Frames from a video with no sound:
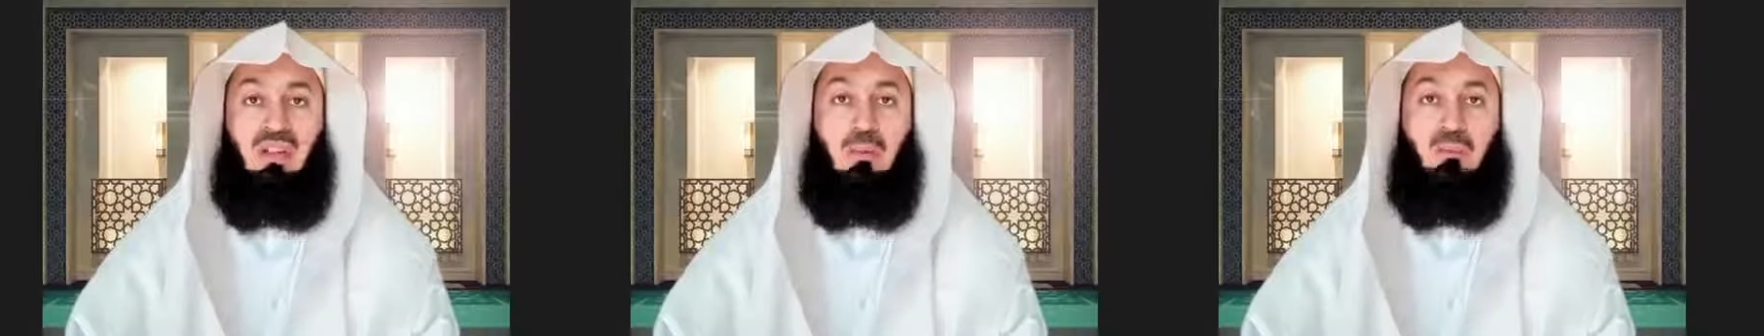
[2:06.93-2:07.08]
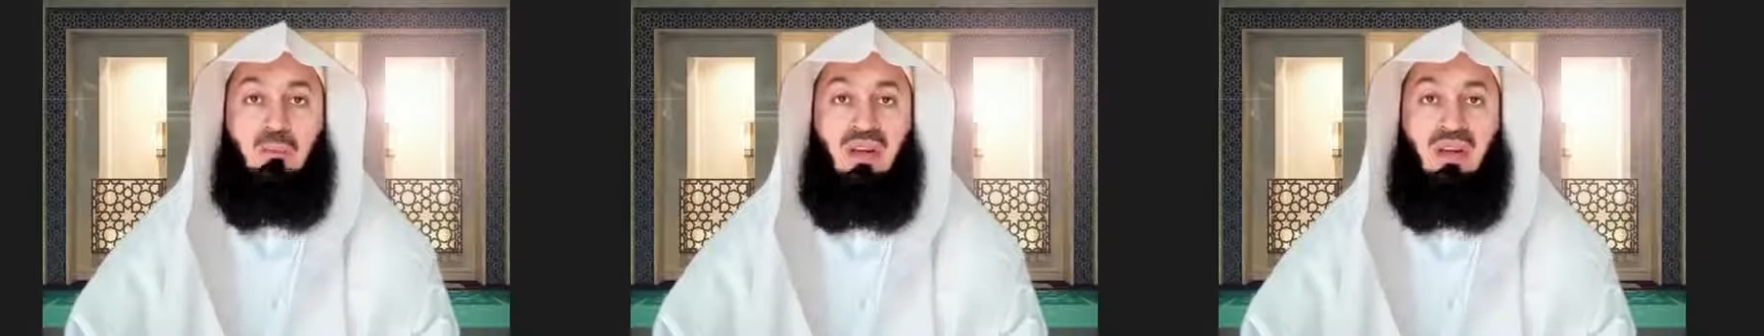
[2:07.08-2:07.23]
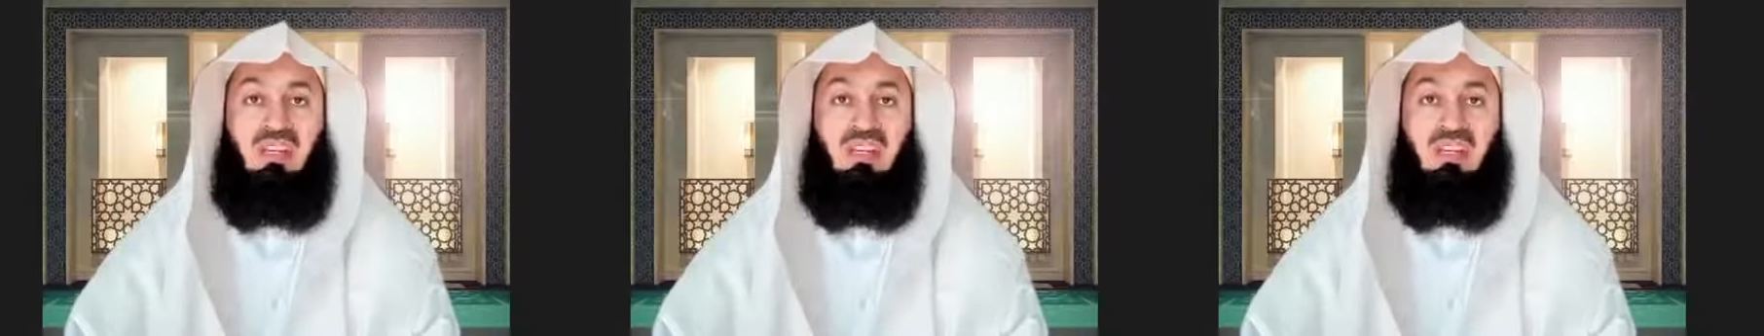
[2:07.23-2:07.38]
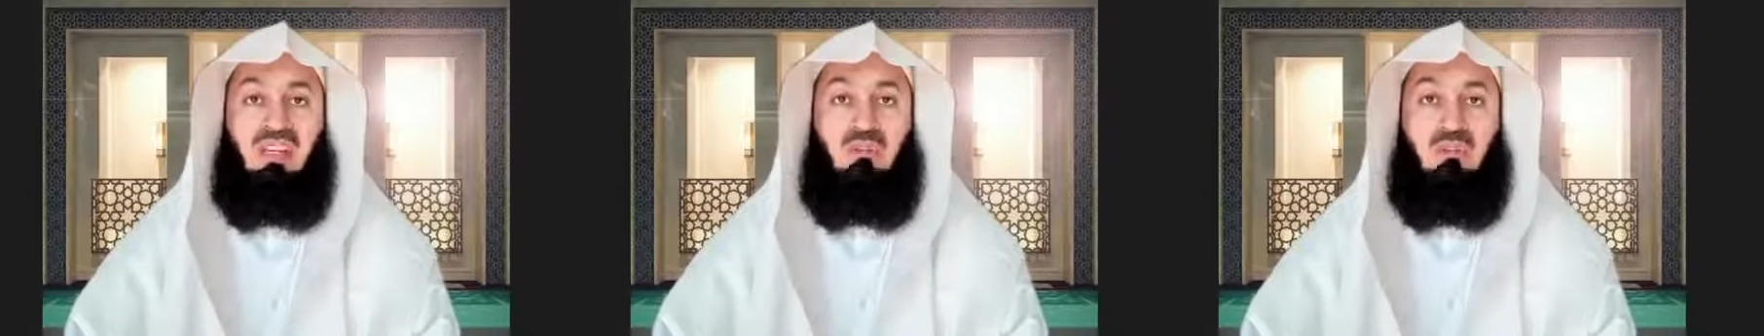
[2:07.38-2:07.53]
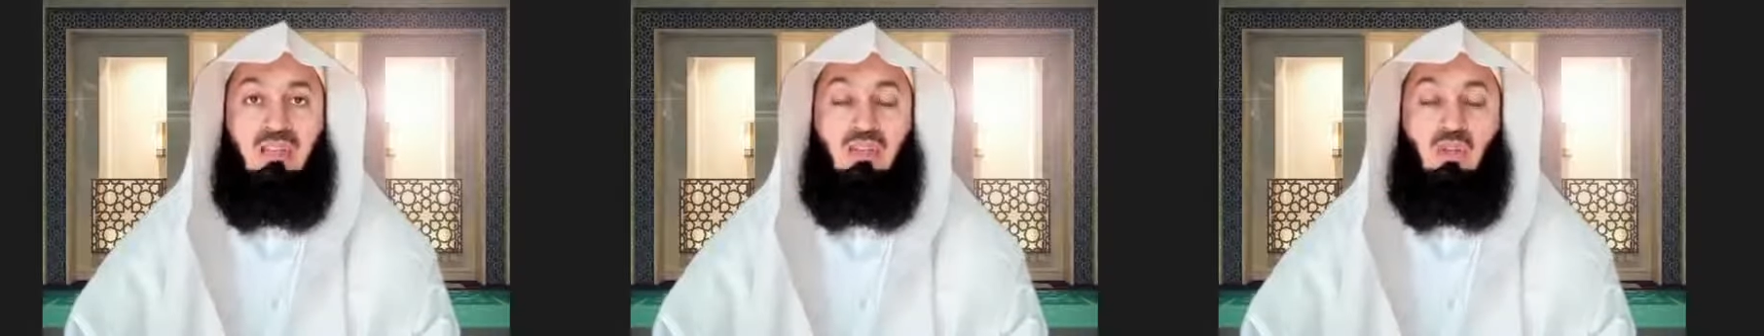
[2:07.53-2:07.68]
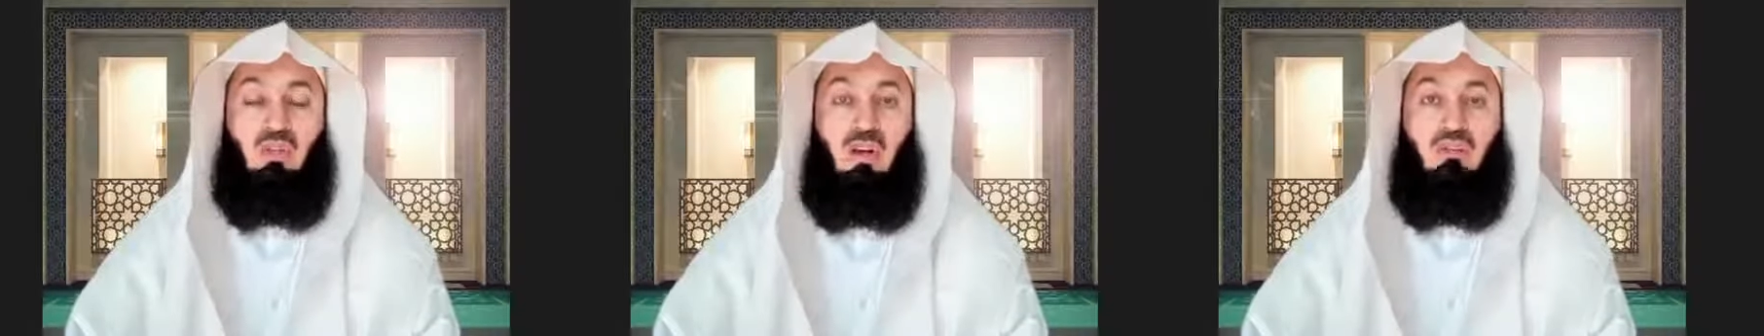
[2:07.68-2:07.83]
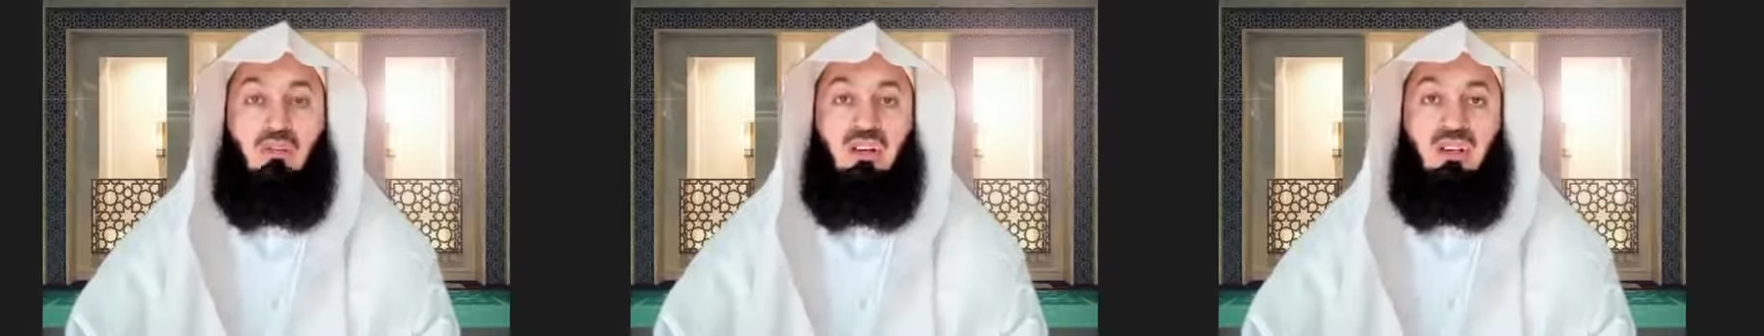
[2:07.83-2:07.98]
the
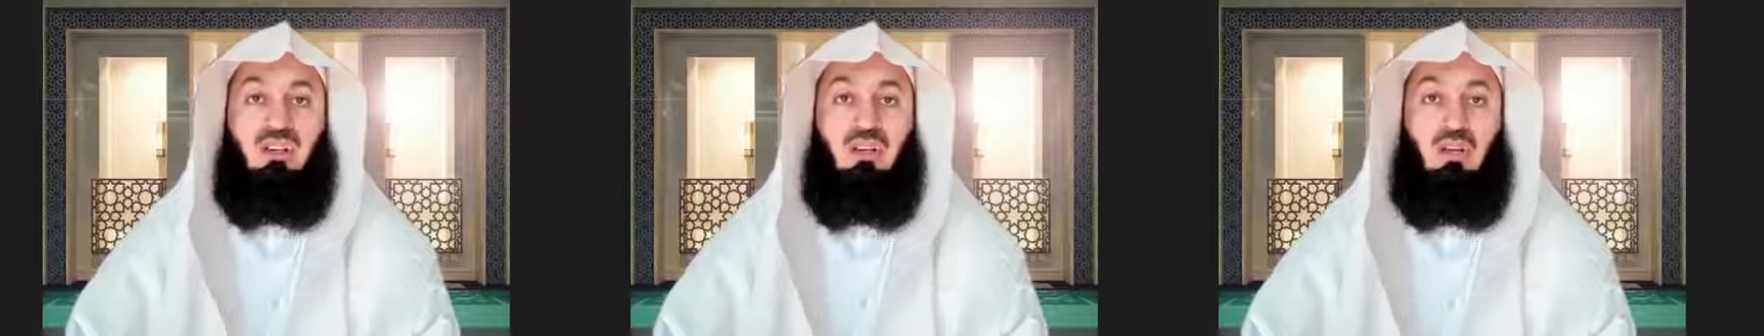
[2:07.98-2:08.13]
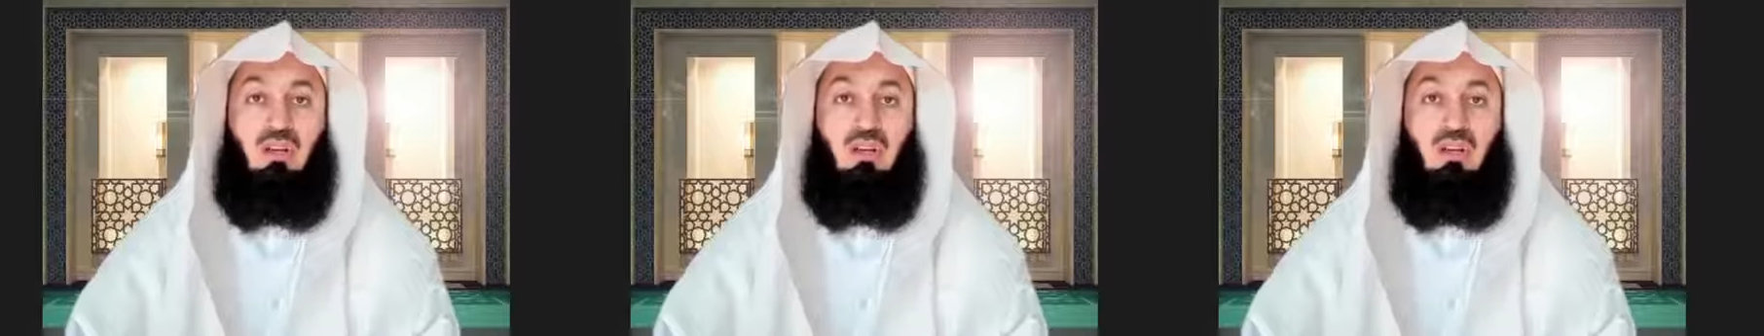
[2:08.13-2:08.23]
betterment of it,